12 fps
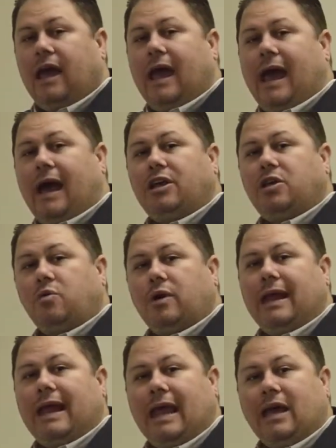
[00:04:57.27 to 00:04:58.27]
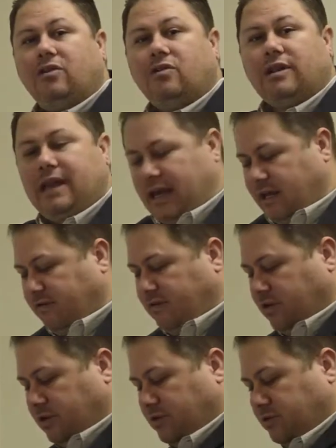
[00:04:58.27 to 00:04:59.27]
how you want to handle a negative
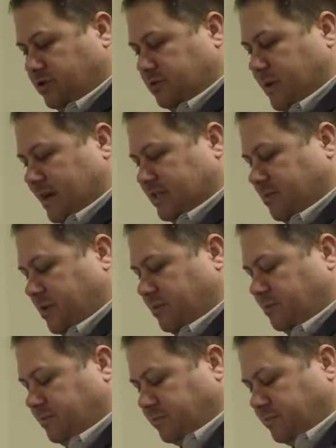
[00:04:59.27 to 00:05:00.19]
dilute specimen.